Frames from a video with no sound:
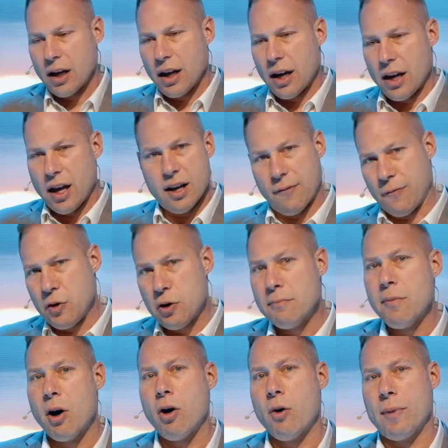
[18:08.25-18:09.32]
In a few
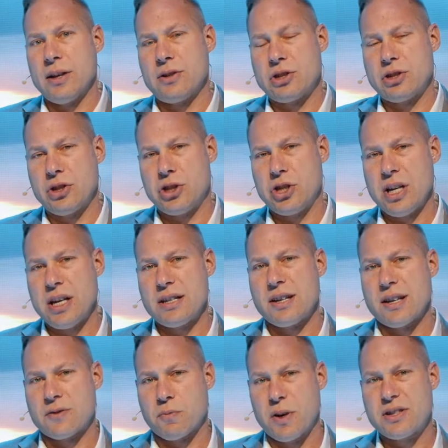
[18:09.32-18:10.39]
moments,
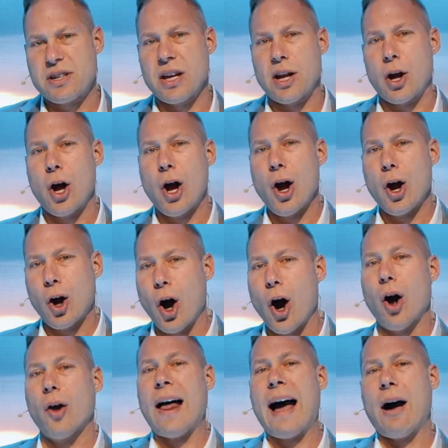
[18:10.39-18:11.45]
Jesus was going to
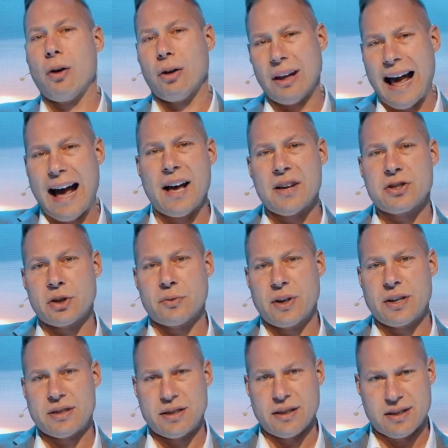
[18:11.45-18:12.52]
call out
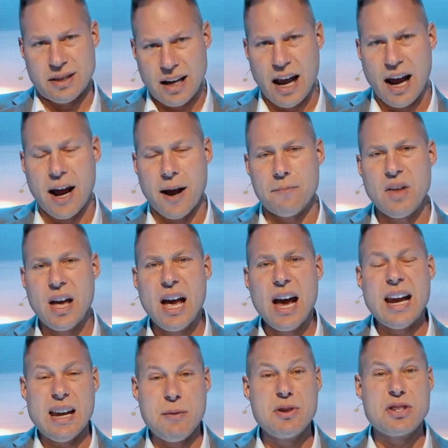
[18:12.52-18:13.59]
Lazarus' name
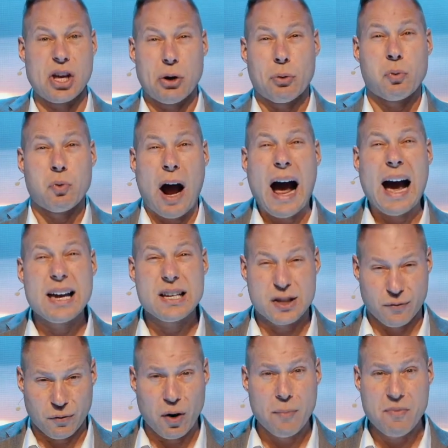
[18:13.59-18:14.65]
and he was going to rise
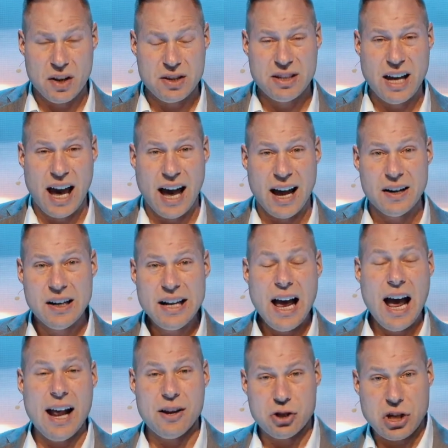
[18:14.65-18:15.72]
from the dead
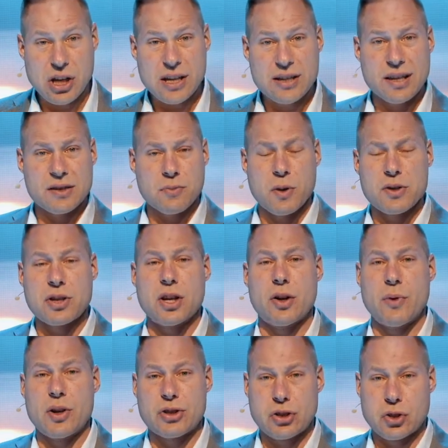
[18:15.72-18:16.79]
and Jesus was going to
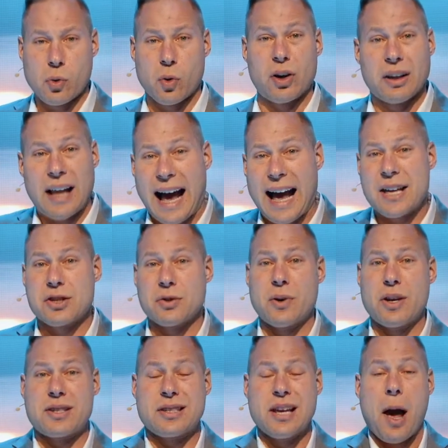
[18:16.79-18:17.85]
restore
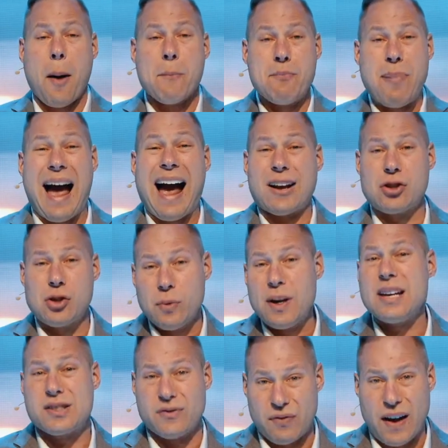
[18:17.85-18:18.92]
Lazarus back to
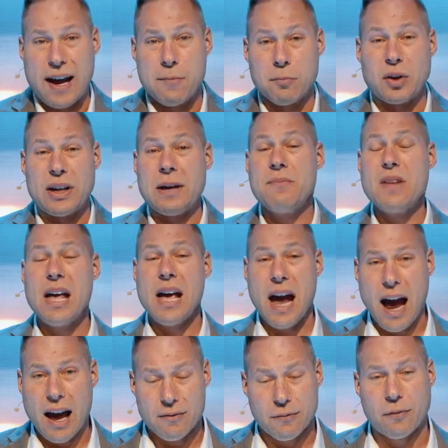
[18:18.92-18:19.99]
his family
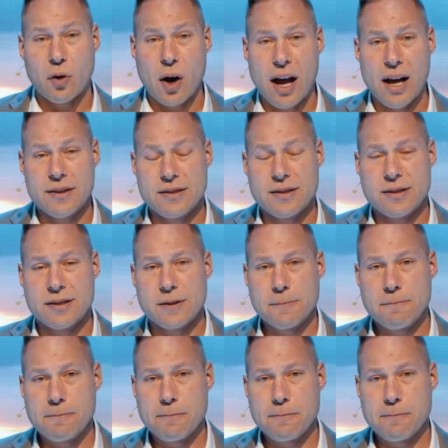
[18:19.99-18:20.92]
and friends.